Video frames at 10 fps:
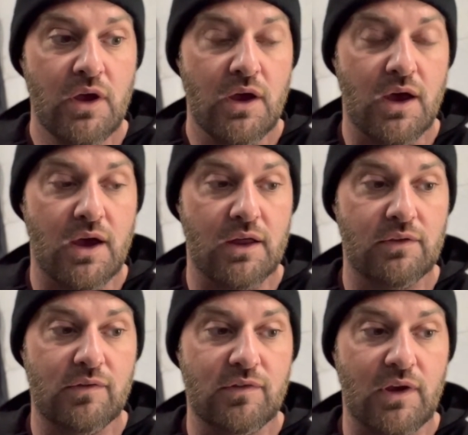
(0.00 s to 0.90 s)

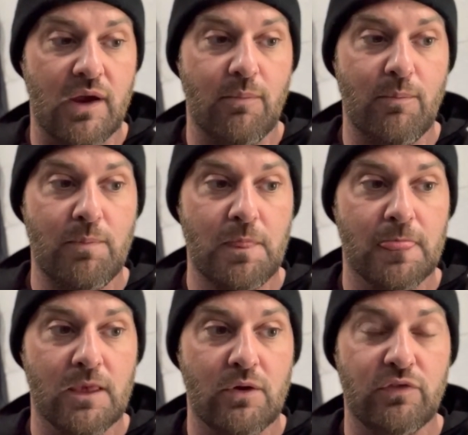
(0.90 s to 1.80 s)
And
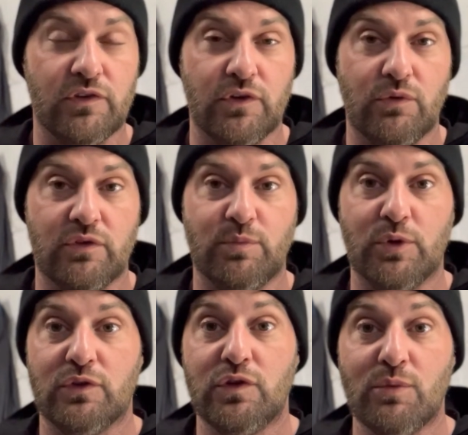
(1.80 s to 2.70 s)
obviously I don't want to
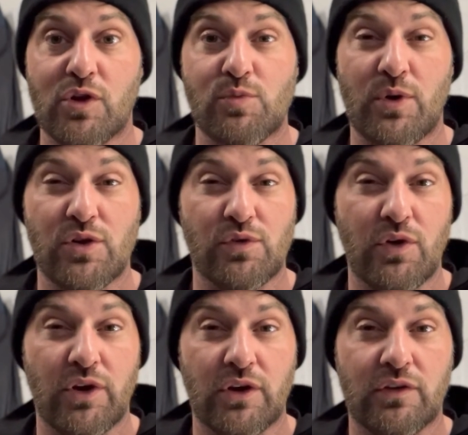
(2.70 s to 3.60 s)
put too much pressure
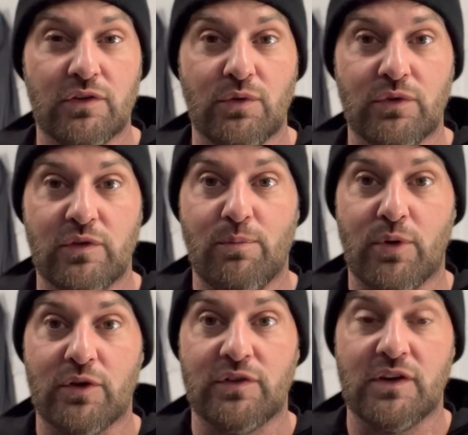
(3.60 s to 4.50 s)
on it because I don't want to
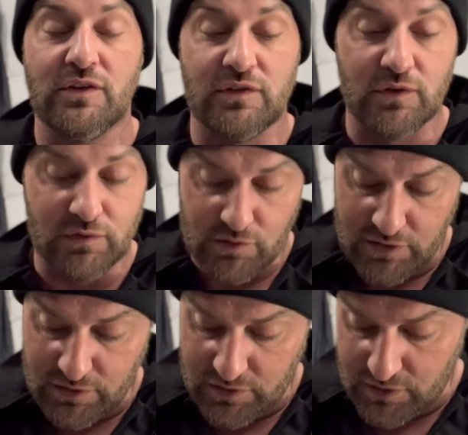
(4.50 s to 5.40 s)
burst any seals or
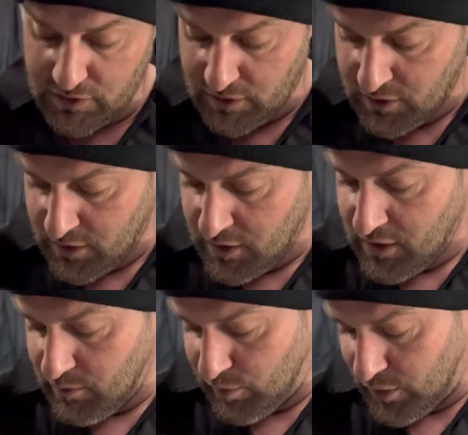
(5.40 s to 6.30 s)
anything.
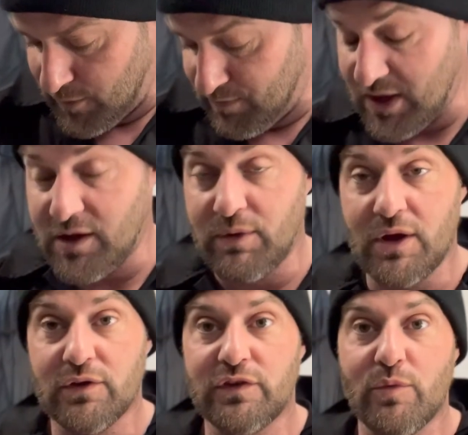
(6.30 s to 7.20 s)
But anyway,
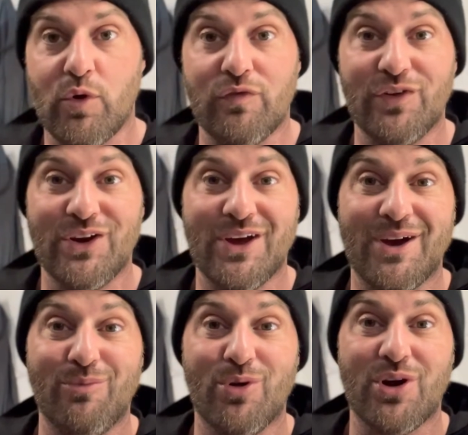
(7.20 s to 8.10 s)
I'll stop waffling
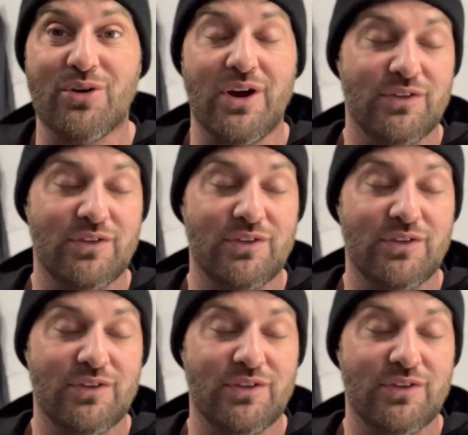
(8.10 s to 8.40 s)
and we'll get cracked